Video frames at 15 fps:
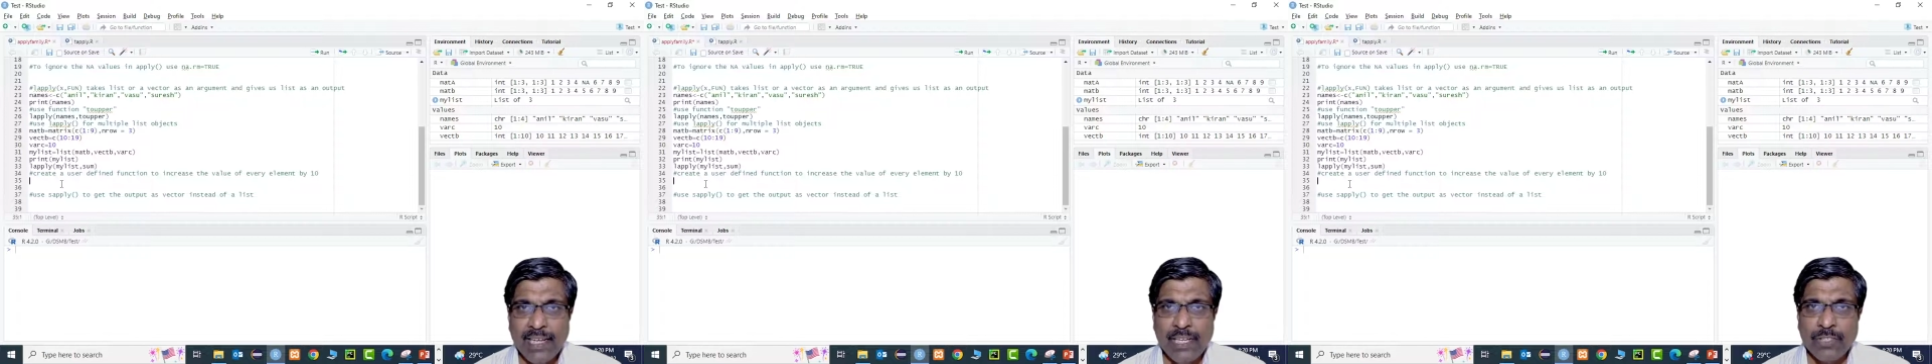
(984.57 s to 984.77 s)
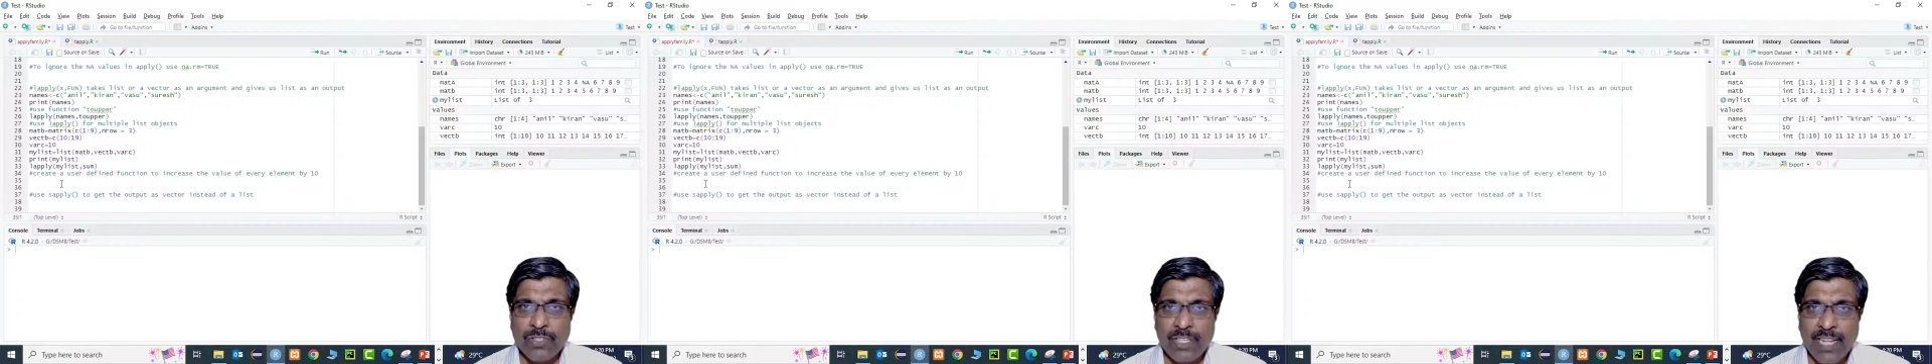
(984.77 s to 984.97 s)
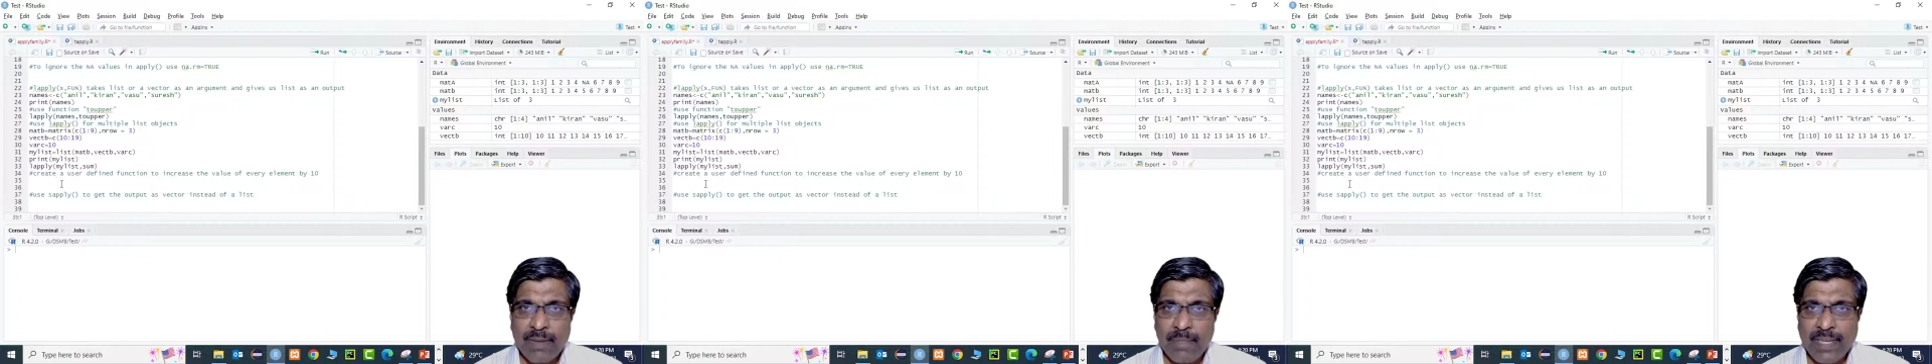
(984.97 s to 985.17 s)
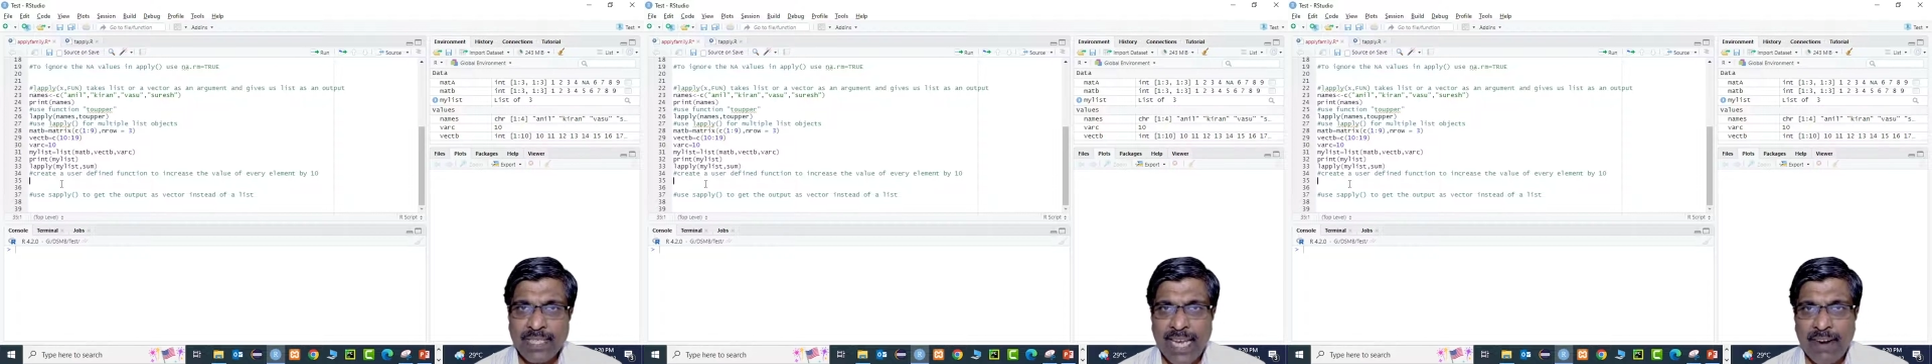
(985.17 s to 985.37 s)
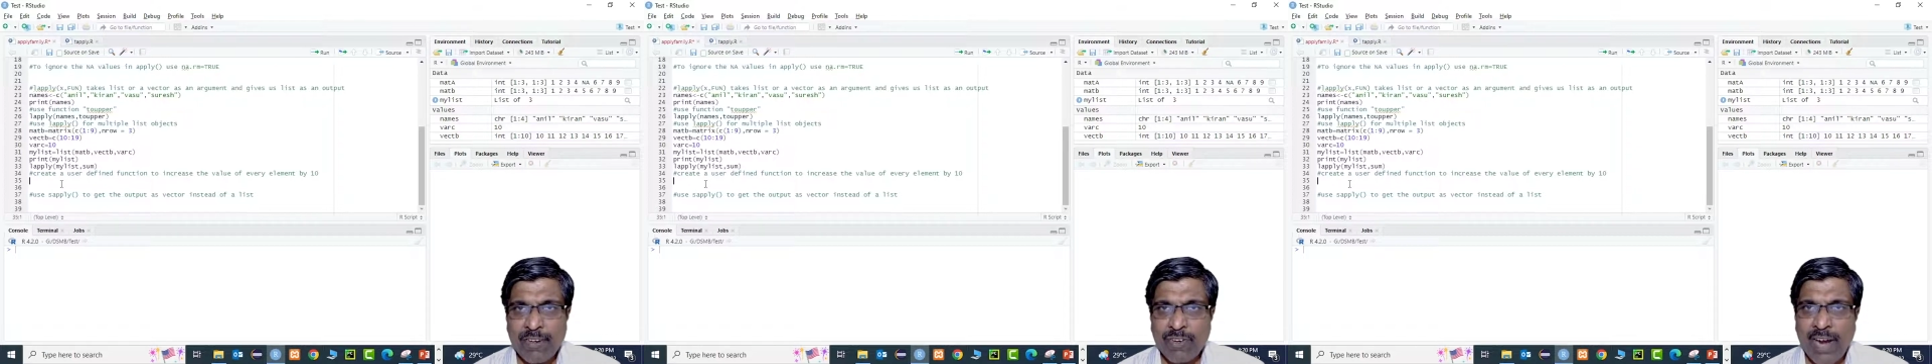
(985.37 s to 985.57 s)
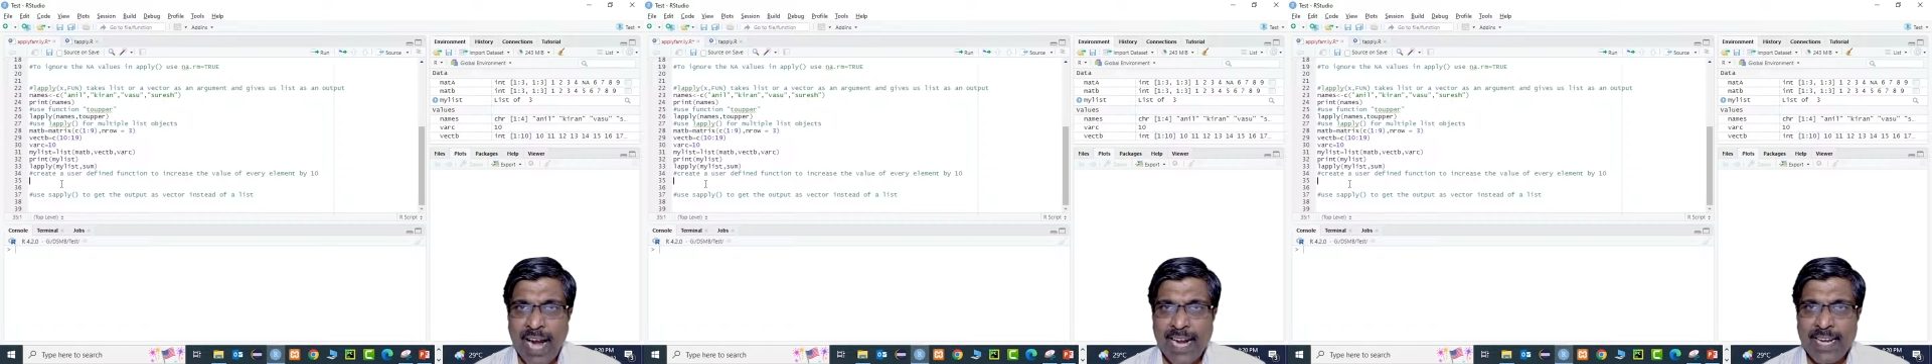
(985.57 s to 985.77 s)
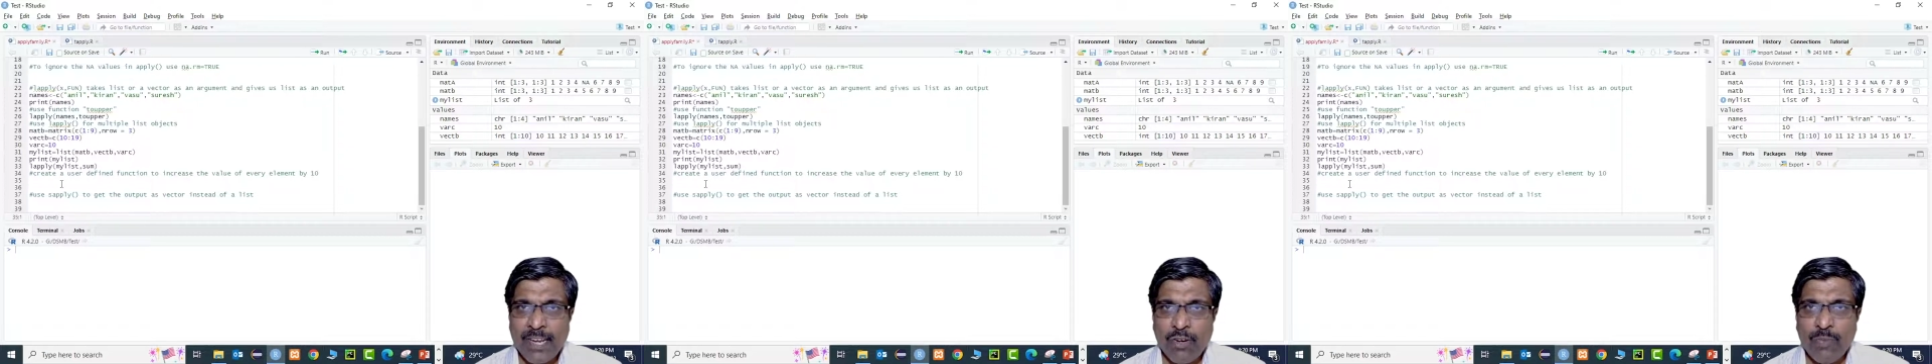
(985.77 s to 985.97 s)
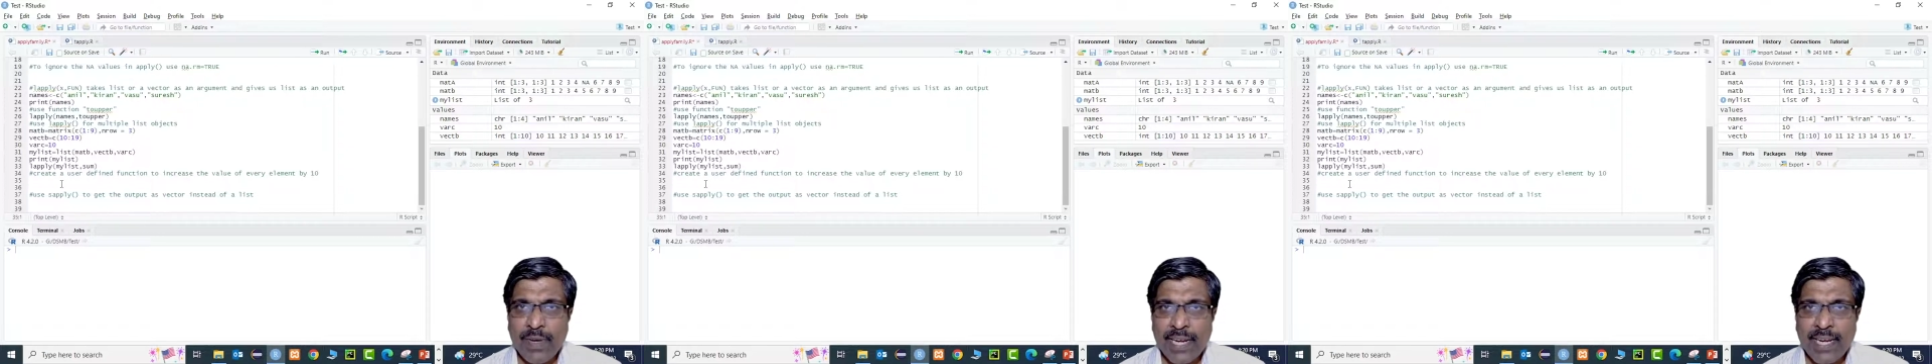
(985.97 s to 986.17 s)
So that means I have to add
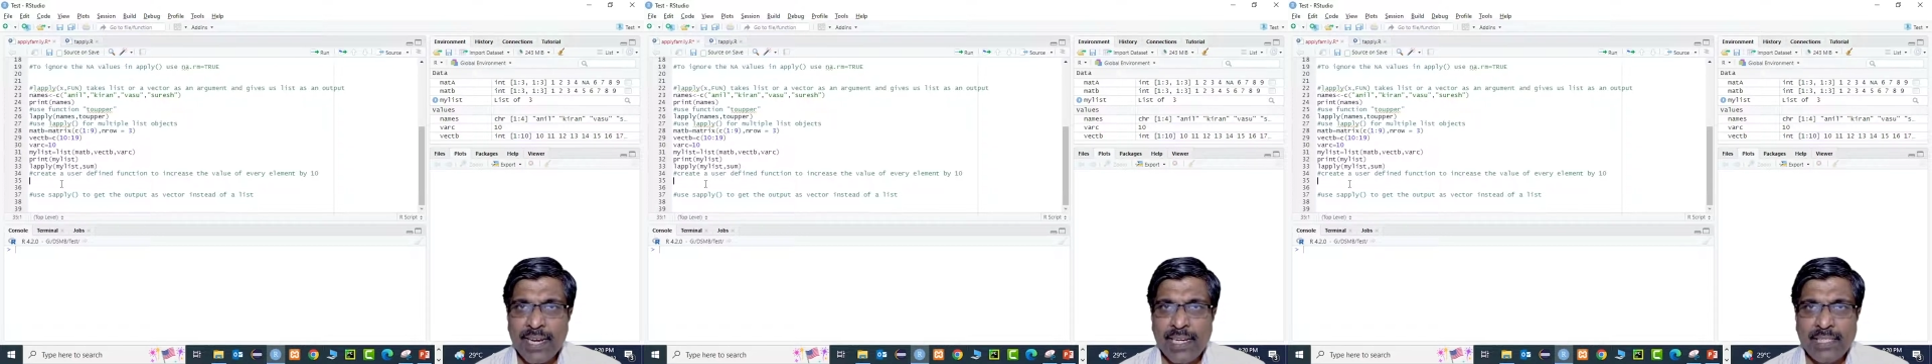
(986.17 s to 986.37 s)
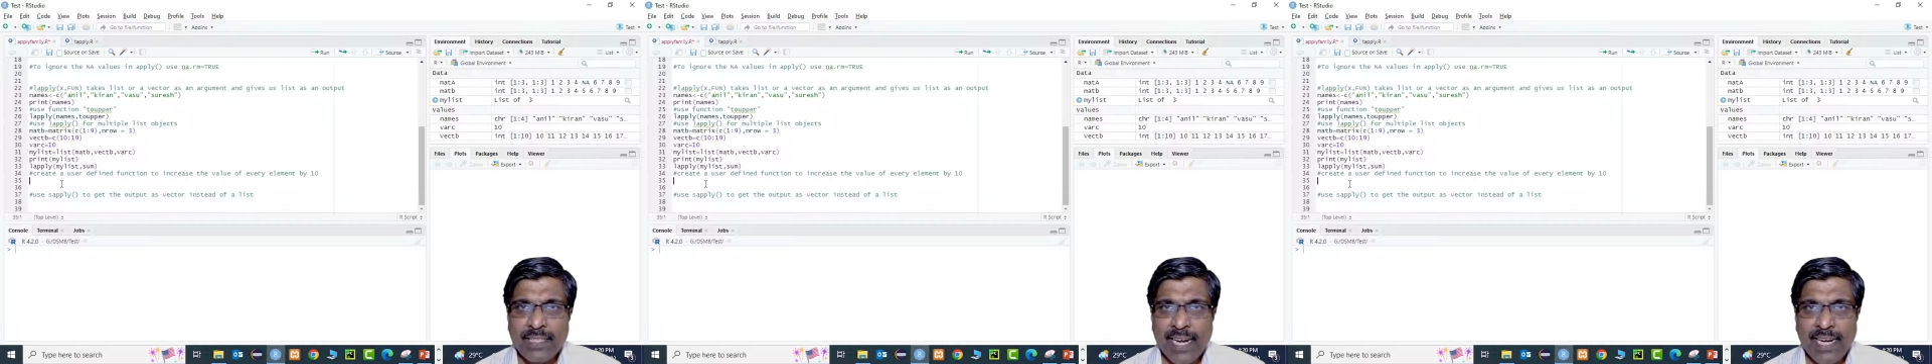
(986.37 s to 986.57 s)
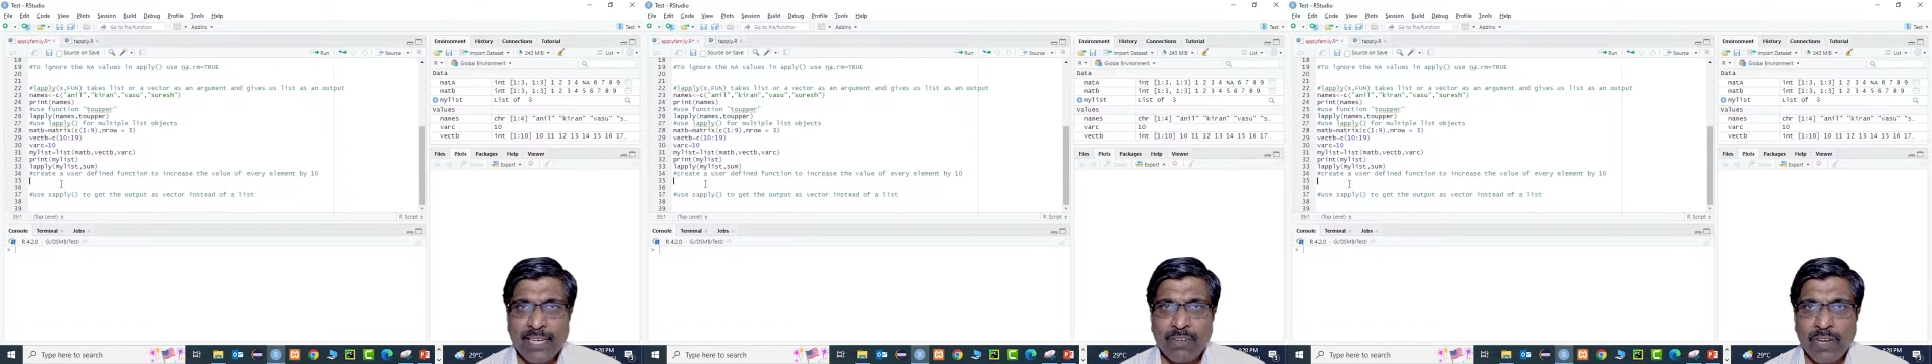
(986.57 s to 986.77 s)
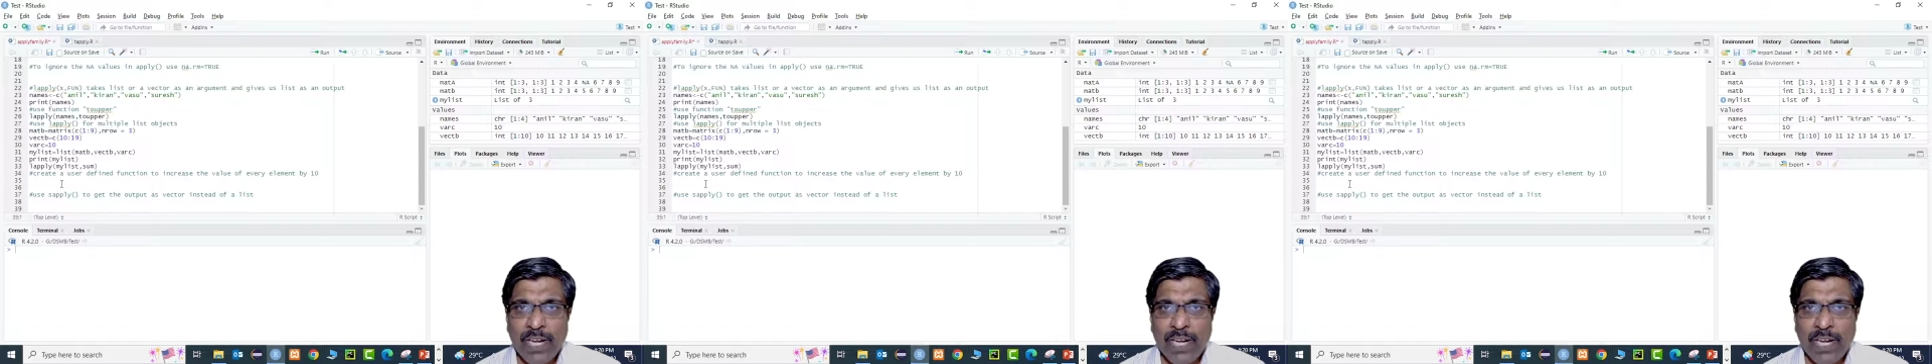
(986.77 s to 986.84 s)
numerical 10 to